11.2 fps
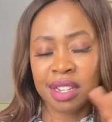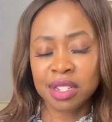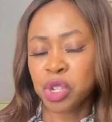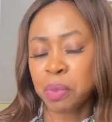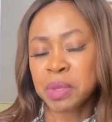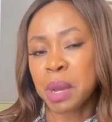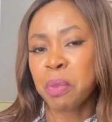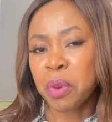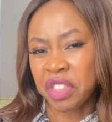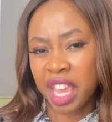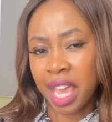topped up
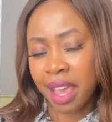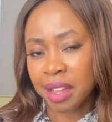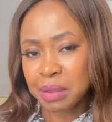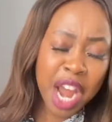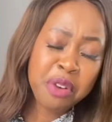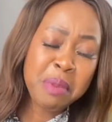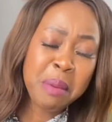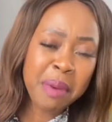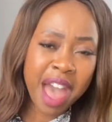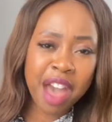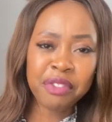with kale. I
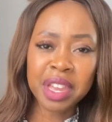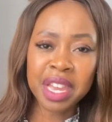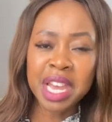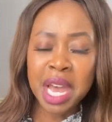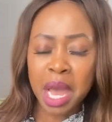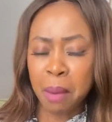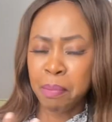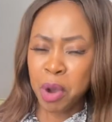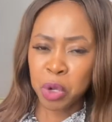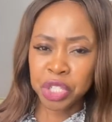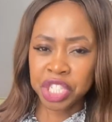remember having a
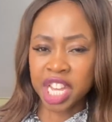poached